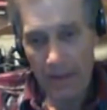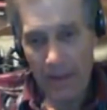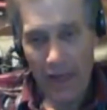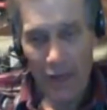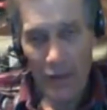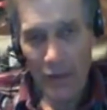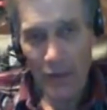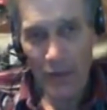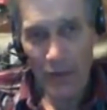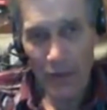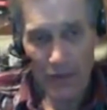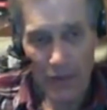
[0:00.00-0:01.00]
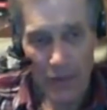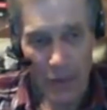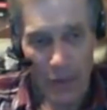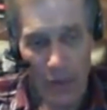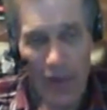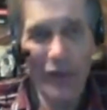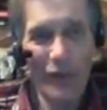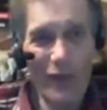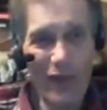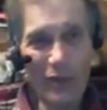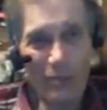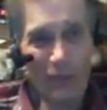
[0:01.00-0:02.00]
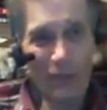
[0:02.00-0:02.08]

Can't do this on a regular